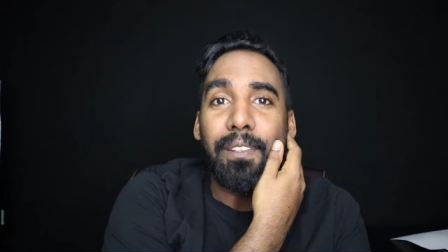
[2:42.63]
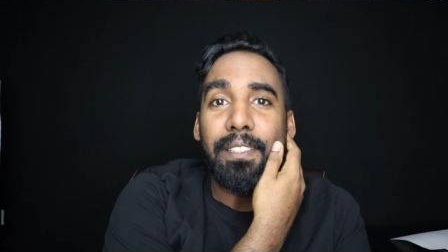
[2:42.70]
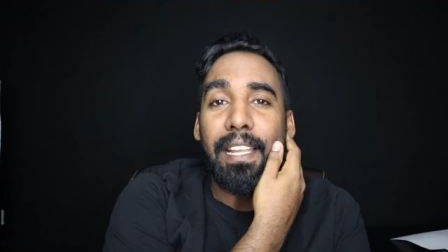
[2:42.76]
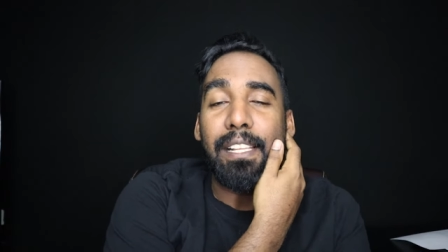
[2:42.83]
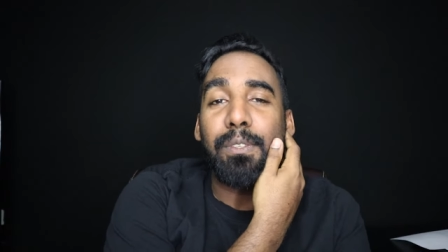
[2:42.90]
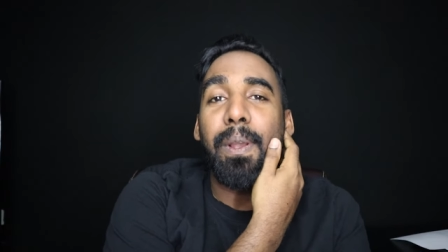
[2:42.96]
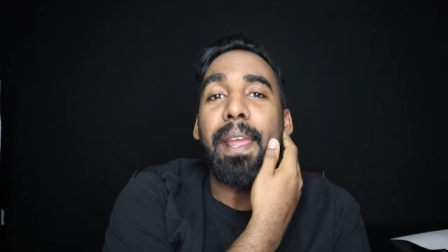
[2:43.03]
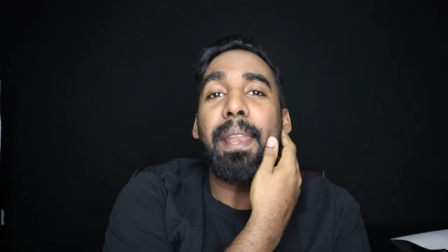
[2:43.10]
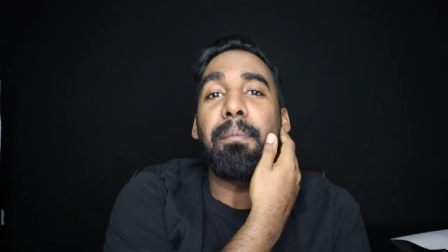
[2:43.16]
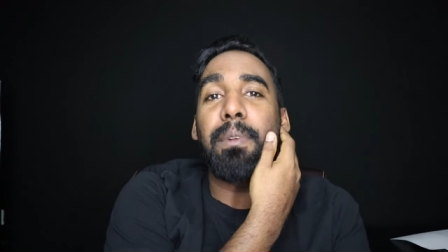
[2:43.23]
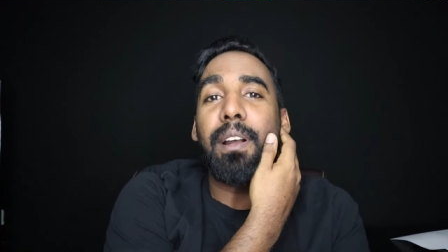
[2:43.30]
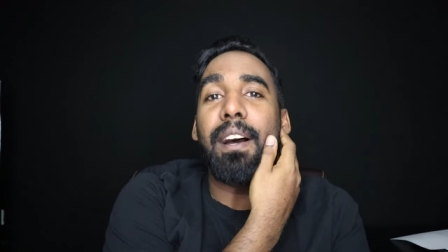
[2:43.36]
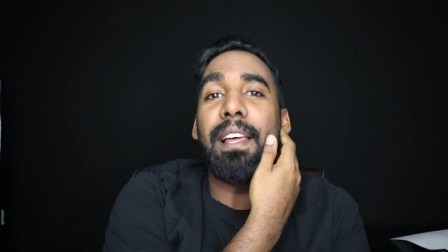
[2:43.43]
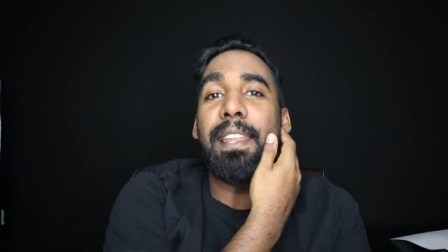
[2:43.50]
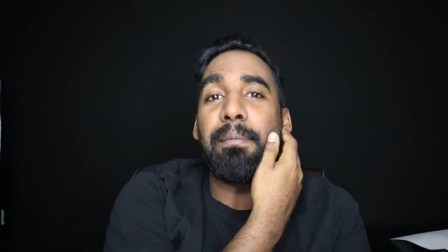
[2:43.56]
That's why them
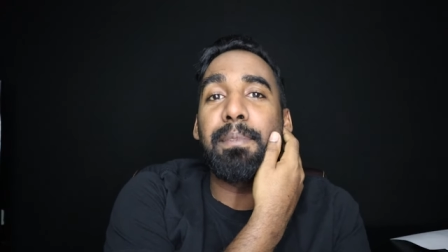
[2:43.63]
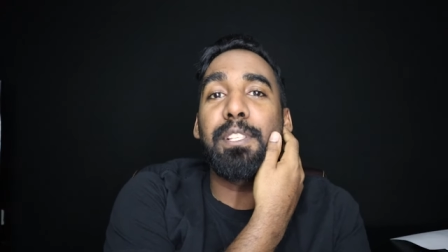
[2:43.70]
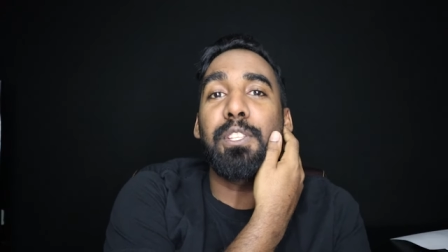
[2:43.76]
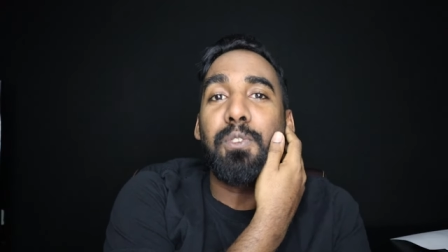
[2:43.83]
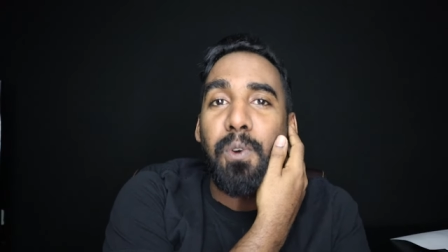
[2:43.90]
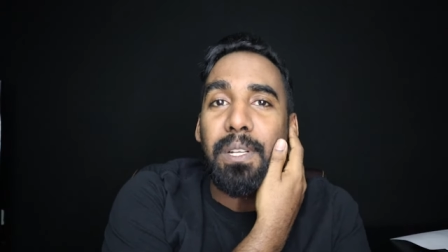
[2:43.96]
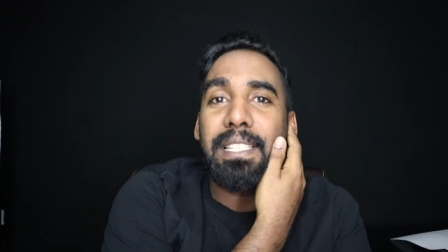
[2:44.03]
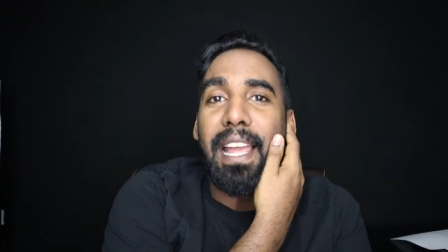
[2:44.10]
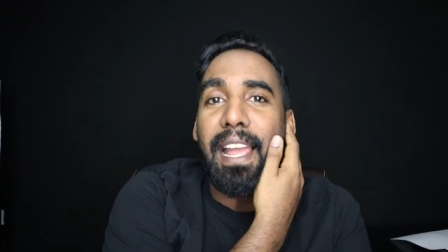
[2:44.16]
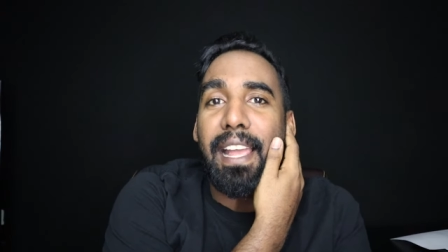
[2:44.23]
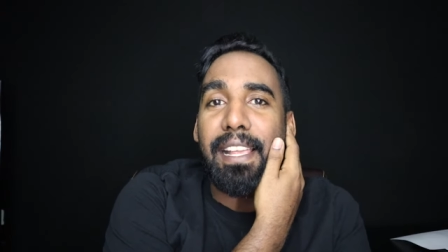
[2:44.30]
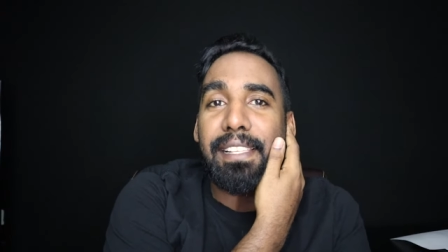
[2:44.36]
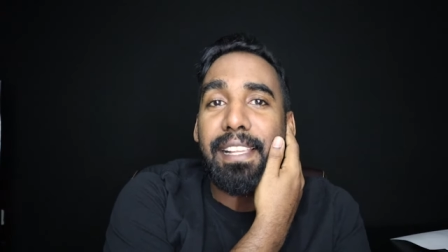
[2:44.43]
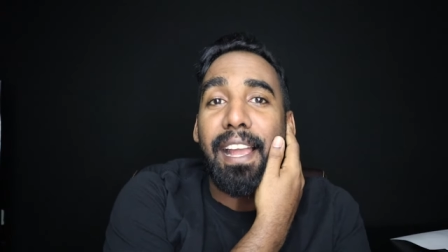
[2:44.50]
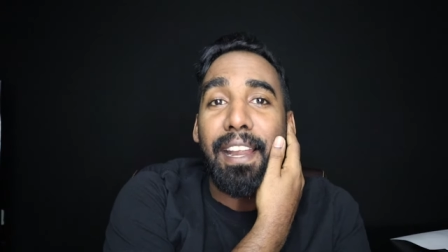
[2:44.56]
call them snow
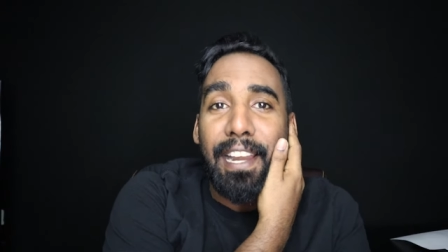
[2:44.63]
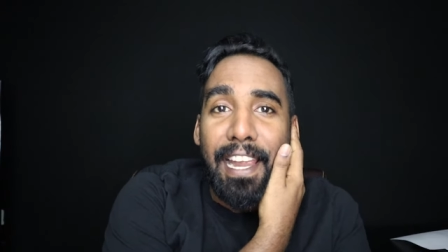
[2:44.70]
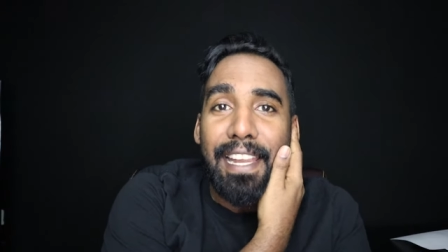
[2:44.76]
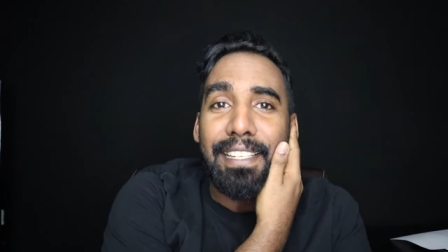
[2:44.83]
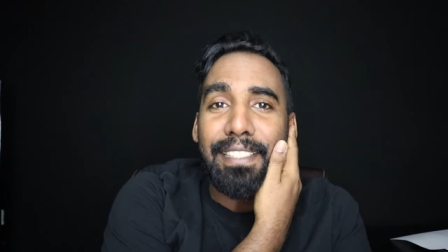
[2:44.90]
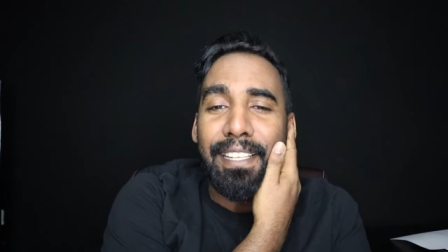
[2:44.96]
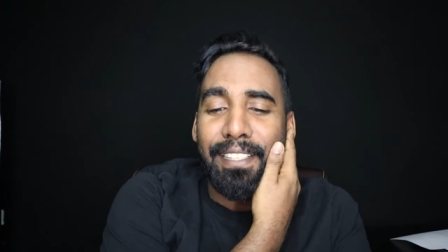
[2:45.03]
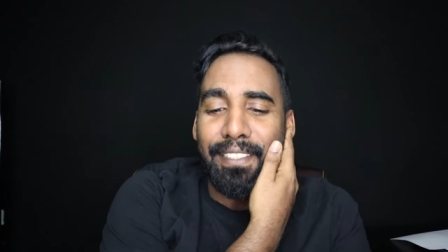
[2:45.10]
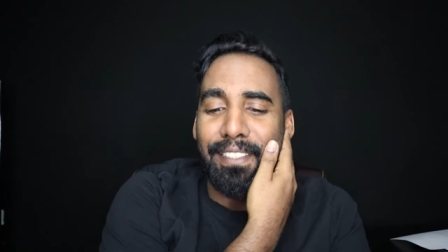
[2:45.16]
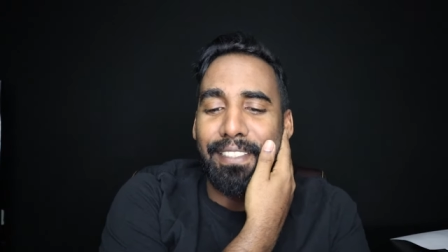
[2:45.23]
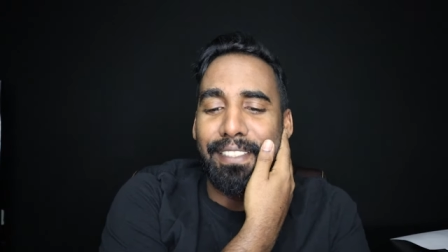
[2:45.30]
tires, alright?